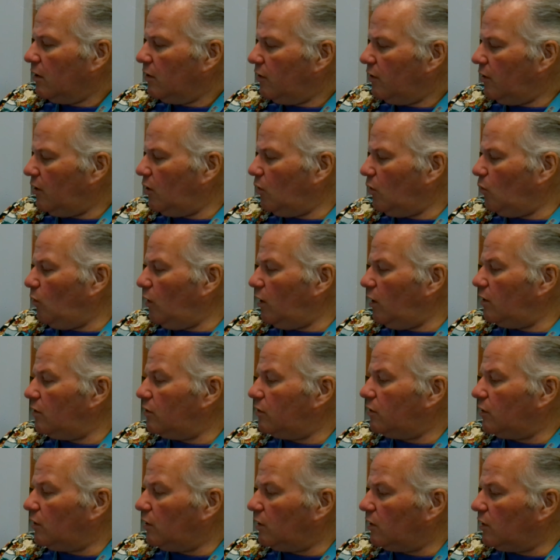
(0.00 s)
Their,
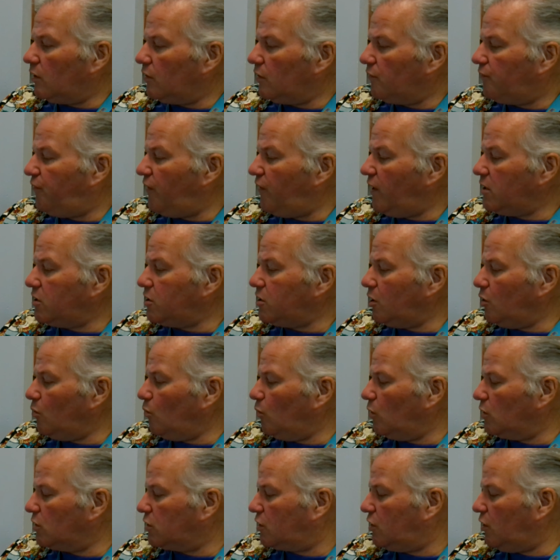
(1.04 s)
their
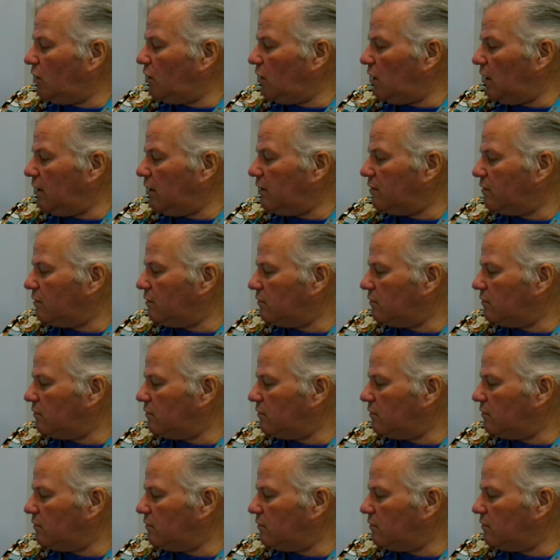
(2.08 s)
fishing was good.